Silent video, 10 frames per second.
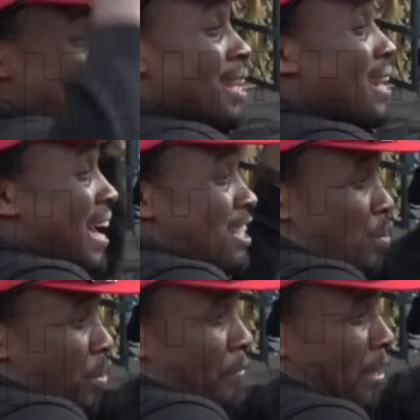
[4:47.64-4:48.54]
you don't want to
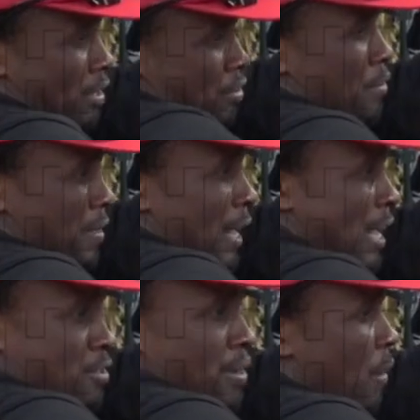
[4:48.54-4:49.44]
be paid, you
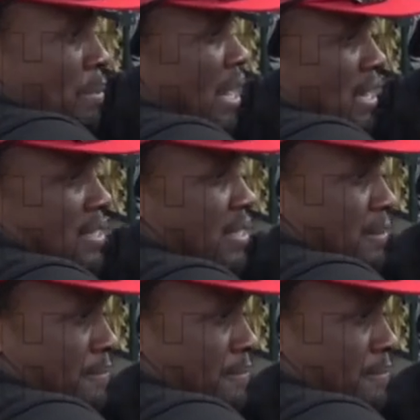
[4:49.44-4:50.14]
want to share